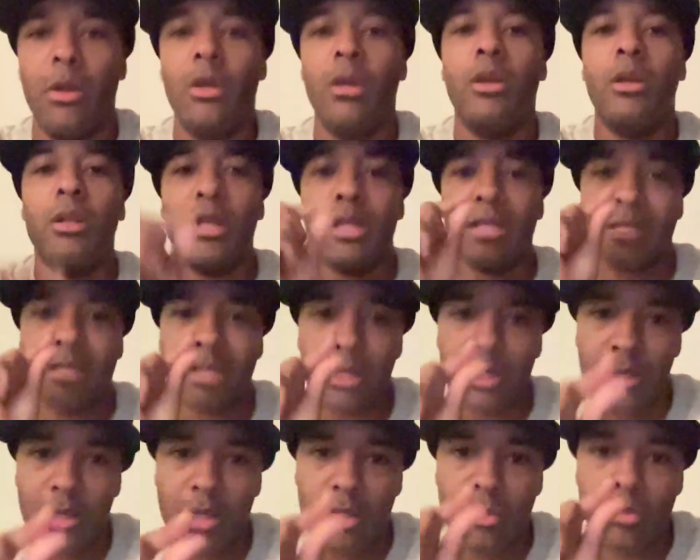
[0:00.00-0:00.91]
It's the
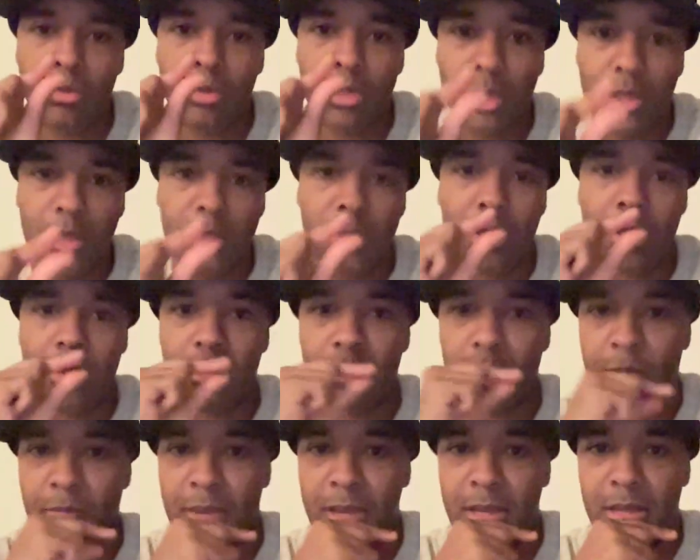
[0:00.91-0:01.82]
little details
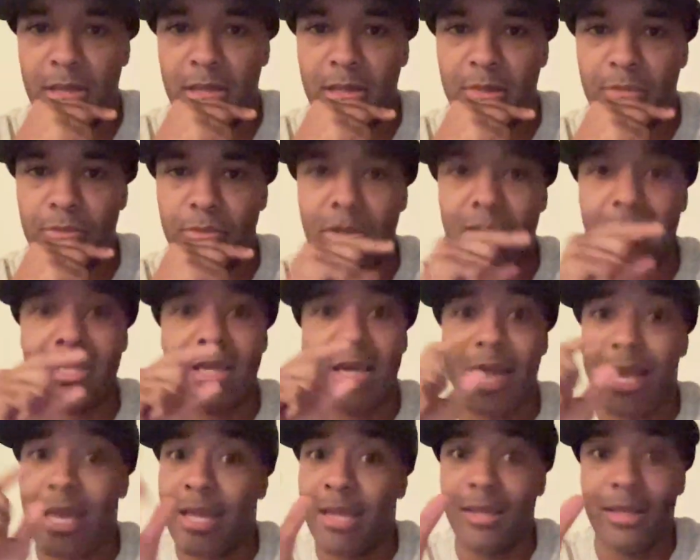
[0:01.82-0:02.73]
that make a difference.
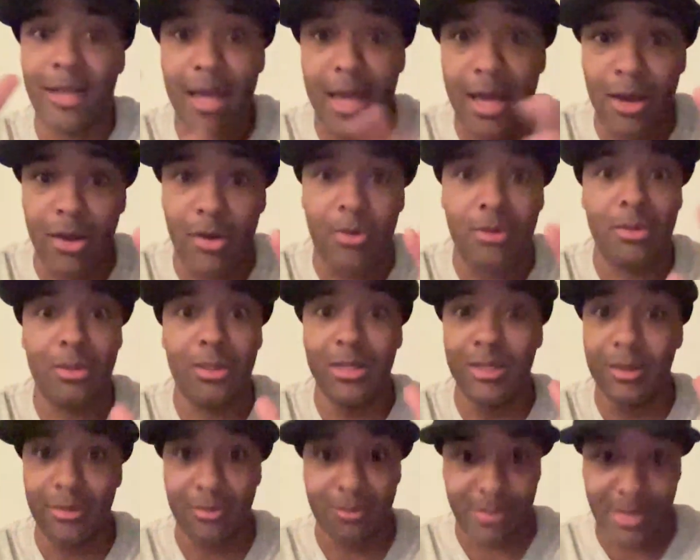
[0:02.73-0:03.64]
And hell,
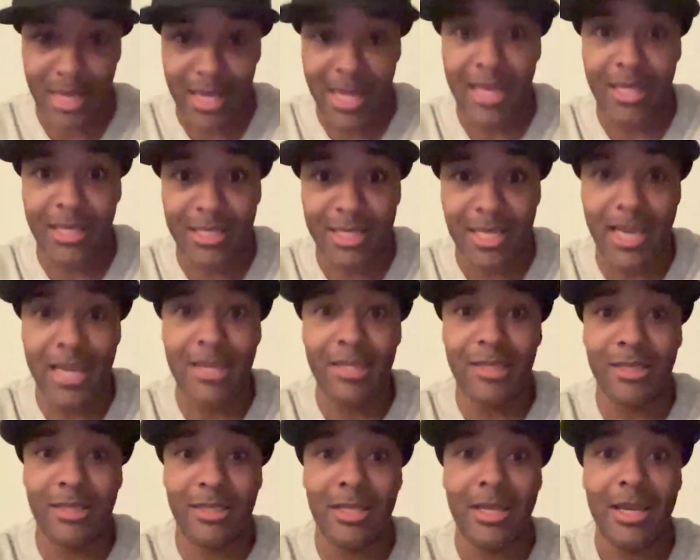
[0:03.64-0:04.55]
that
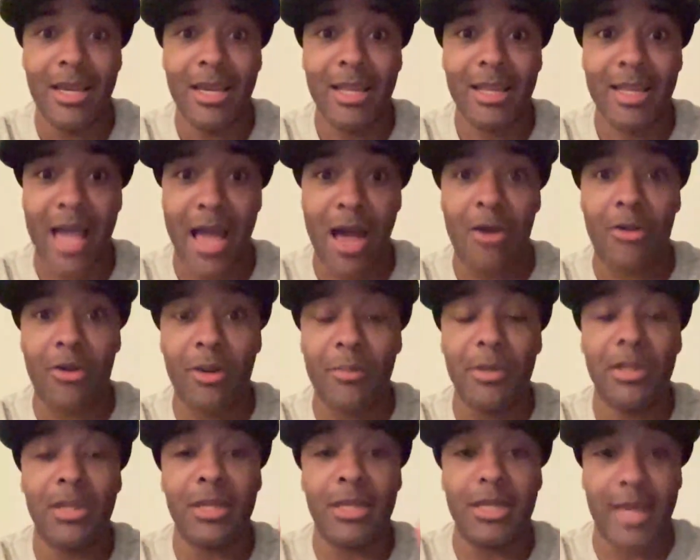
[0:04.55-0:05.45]
changed the outcome
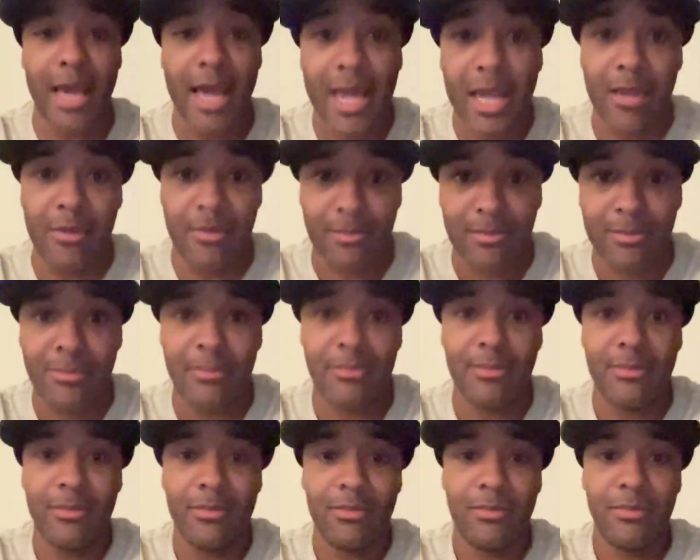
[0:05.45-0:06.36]
of the game
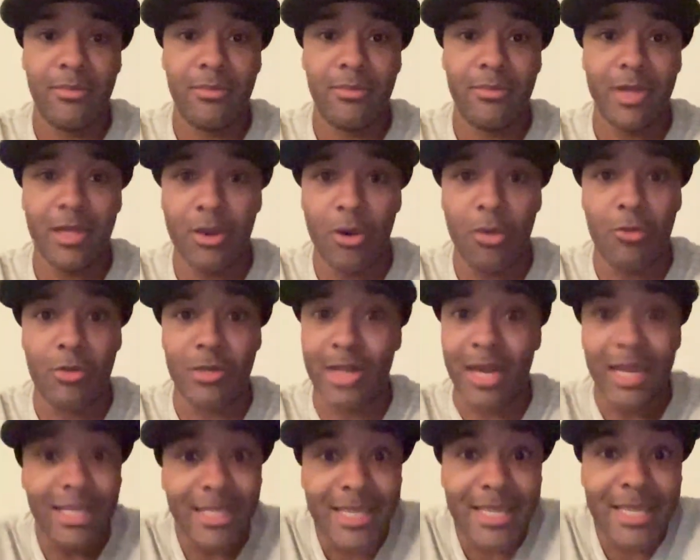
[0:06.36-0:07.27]
in
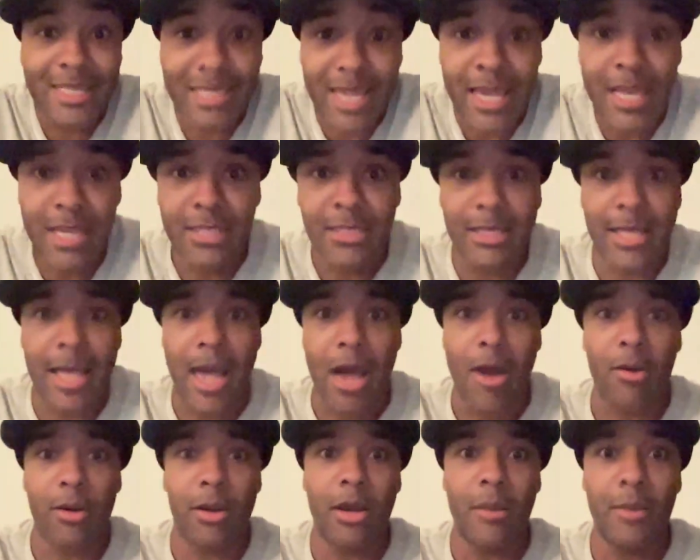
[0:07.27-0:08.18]
overtime. It changed the
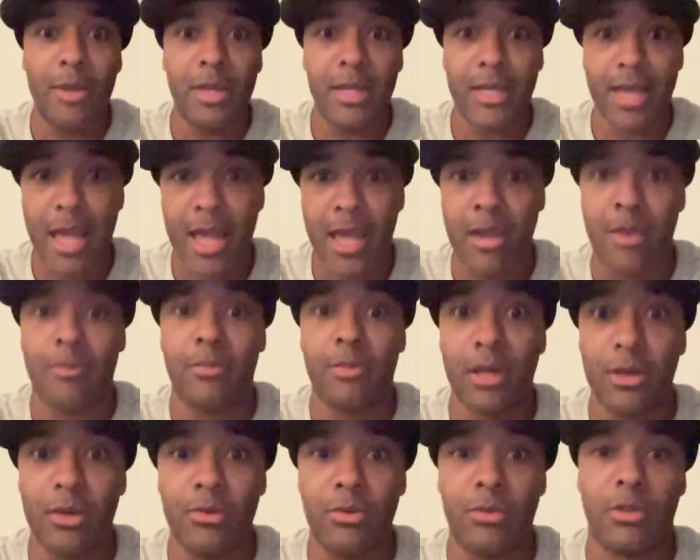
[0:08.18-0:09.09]
outcome of the game,
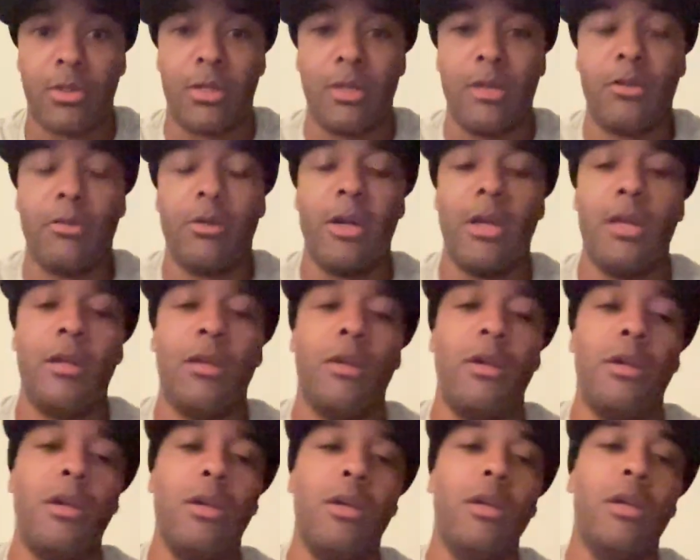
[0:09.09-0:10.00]
literally, right?
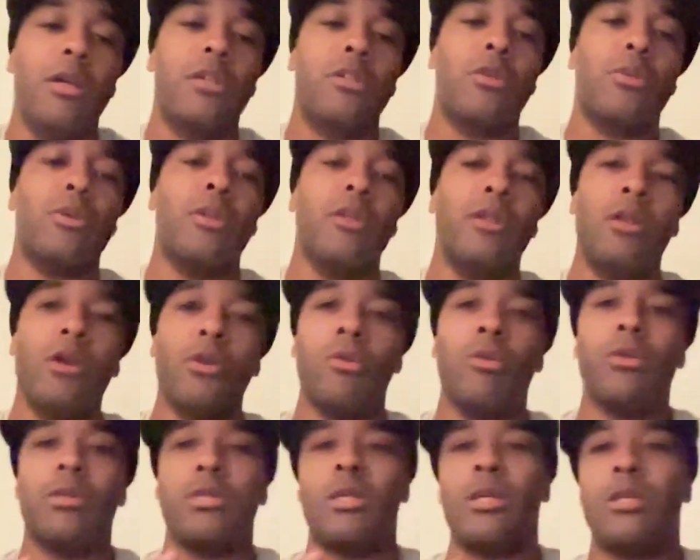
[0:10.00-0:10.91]
So the
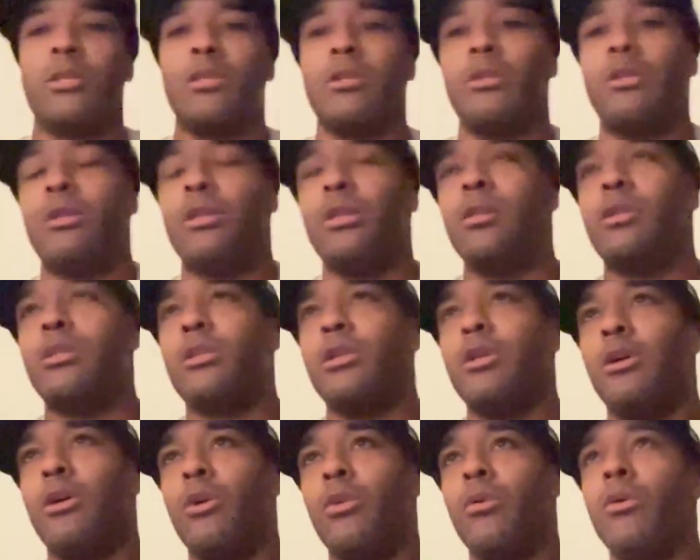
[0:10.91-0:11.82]
little attention to
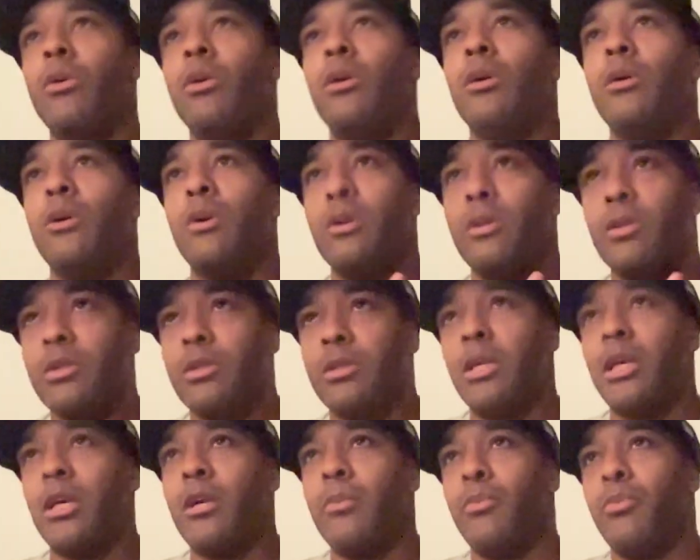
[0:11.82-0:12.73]
detail,
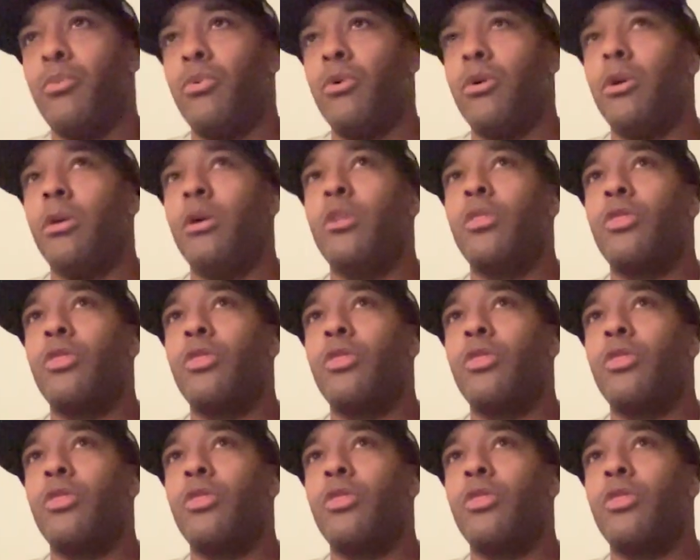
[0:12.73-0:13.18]
second point.